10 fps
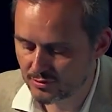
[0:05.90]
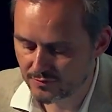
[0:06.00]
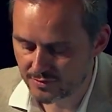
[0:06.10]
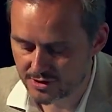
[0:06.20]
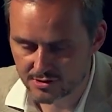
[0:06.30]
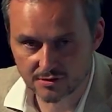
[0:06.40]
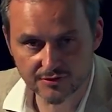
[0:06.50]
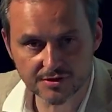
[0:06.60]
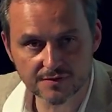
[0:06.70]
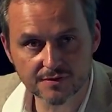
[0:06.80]
leverage all the
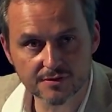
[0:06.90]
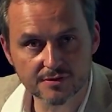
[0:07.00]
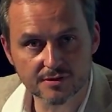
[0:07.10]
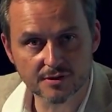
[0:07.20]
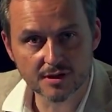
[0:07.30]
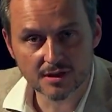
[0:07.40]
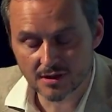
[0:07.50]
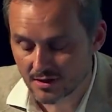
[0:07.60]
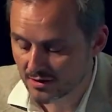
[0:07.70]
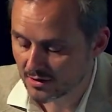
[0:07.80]
different
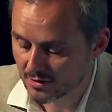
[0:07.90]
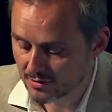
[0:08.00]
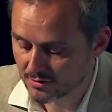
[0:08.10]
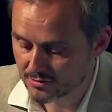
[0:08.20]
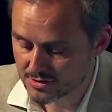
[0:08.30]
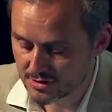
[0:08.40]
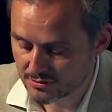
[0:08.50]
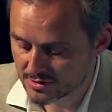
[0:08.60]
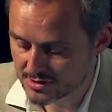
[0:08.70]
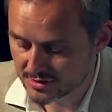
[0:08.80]

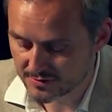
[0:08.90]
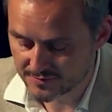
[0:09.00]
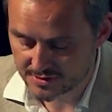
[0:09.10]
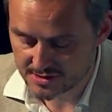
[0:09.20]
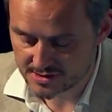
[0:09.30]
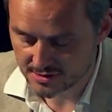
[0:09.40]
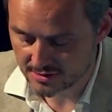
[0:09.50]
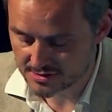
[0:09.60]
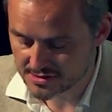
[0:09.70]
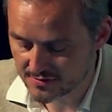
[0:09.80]
consequences of
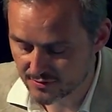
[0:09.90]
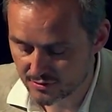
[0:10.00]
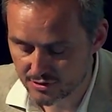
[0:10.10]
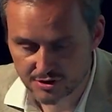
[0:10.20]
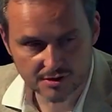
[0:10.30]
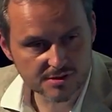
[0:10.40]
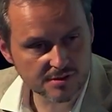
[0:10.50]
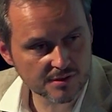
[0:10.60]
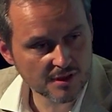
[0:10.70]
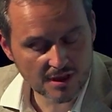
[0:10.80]
this evolution.
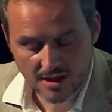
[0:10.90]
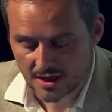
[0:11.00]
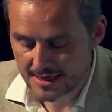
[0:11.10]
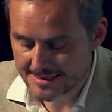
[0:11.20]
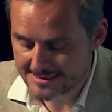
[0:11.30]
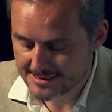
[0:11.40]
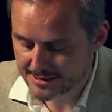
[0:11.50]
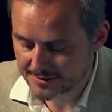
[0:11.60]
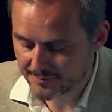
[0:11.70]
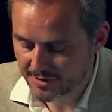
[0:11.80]
And
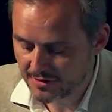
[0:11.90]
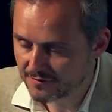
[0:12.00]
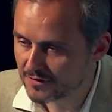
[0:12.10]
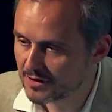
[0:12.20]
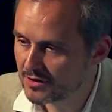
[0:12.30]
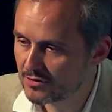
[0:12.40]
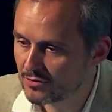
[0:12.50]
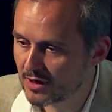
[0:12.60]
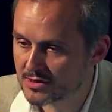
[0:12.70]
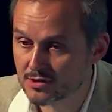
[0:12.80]
if
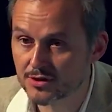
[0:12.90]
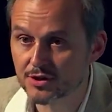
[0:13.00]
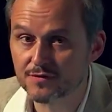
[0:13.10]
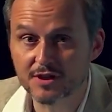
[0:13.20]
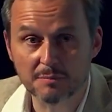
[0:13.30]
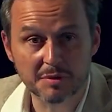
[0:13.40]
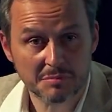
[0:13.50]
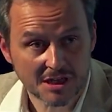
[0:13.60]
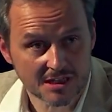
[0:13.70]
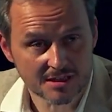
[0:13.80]
EU has a lot of
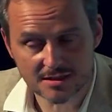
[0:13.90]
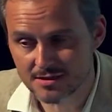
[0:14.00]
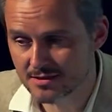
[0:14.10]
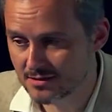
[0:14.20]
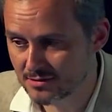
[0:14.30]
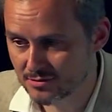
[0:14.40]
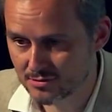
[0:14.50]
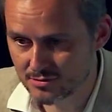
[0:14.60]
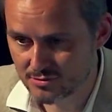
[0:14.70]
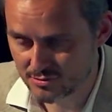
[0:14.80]
capabilities in order
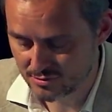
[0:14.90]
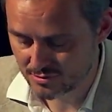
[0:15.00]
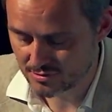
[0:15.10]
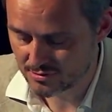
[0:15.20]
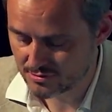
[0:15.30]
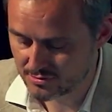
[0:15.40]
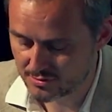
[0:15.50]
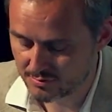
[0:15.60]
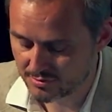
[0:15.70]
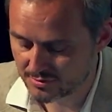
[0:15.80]
to
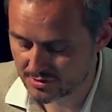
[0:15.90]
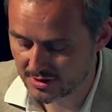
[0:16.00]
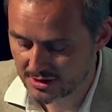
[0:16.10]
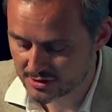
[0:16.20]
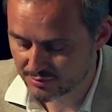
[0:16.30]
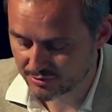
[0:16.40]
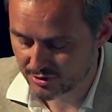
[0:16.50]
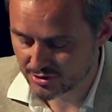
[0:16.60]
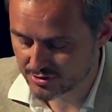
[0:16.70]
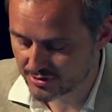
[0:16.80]
support the
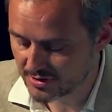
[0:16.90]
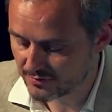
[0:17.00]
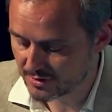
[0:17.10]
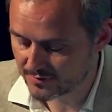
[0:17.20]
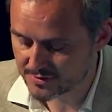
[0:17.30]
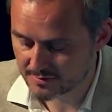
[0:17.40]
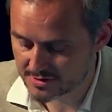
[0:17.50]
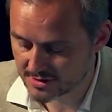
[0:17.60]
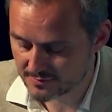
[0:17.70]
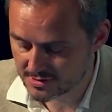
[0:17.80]
production and delivery of some
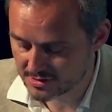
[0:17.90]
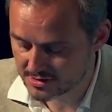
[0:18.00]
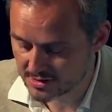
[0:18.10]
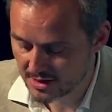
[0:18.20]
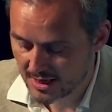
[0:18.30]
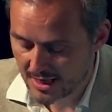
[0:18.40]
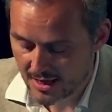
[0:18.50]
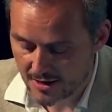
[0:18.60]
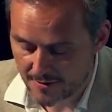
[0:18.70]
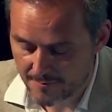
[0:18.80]
services,
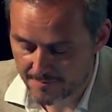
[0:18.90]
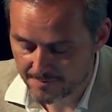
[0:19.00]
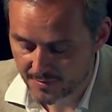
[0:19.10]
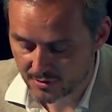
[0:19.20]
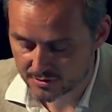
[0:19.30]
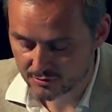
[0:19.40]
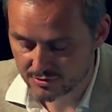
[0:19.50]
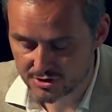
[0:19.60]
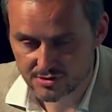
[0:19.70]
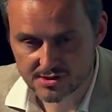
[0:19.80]
other
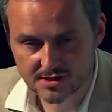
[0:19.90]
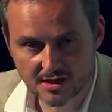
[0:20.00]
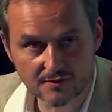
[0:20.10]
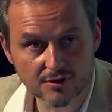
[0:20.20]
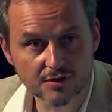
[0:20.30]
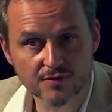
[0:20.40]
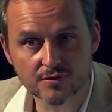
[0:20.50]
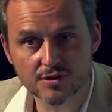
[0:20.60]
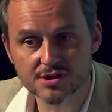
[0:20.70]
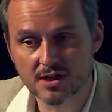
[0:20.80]
regions have a lot of
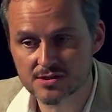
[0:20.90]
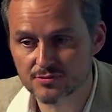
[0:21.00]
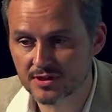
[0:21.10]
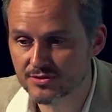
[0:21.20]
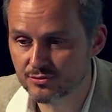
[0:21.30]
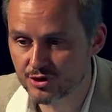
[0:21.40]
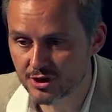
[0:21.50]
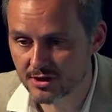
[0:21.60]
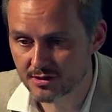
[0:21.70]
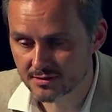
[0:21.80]
knowledge as well to
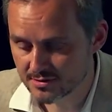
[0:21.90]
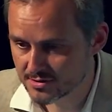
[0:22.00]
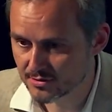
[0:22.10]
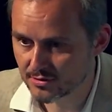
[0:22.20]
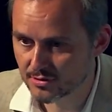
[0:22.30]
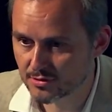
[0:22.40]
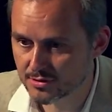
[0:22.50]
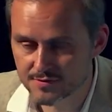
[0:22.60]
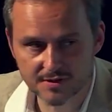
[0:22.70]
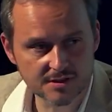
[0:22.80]
share. So
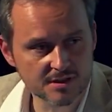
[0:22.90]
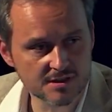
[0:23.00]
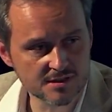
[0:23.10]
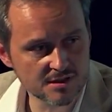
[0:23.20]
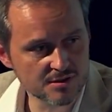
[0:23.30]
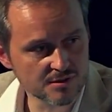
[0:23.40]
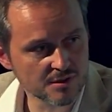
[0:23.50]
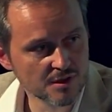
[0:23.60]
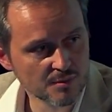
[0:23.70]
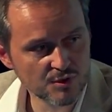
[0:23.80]
cross-fertilization,
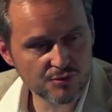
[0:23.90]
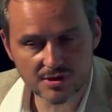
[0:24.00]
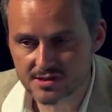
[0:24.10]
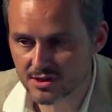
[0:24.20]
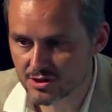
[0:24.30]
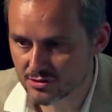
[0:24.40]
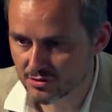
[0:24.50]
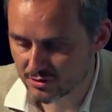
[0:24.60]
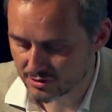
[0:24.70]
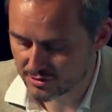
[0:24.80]
mutualization
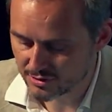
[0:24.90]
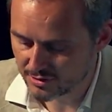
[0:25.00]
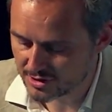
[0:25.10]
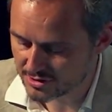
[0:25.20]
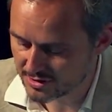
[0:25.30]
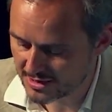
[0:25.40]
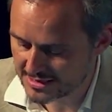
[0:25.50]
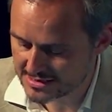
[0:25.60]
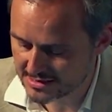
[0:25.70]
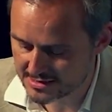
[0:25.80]
on knowledge and
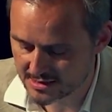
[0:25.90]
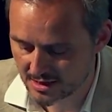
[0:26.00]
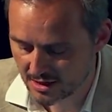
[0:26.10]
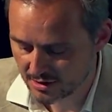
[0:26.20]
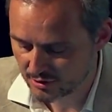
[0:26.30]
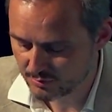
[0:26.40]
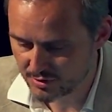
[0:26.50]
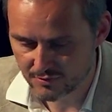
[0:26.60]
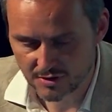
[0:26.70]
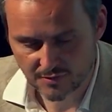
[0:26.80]
asset could be
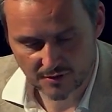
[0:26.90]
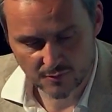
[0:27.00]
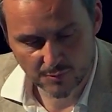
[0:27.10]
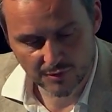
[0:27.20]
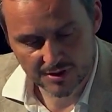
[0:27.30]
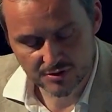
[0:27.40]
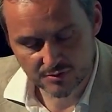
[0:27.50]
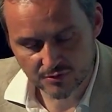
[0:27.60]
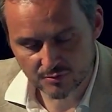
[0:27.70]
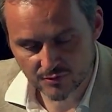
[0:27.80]
really valuable
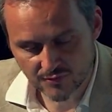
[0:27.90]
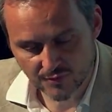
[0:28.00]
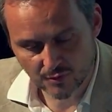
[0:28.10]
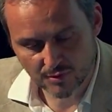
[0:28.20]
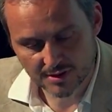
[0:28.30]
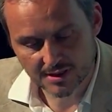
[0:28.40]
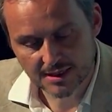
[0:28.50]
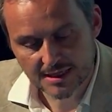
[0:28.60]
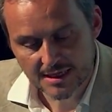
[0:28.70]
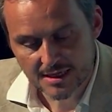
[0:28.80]
to move forward.
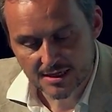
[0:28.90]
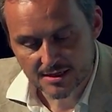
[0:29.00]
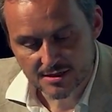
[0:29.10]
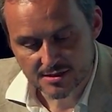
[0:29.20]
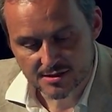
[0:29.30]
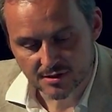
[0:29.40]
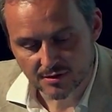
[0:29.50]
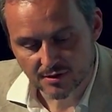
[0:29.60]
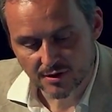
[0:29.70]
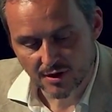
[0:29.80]

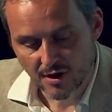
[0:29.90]
So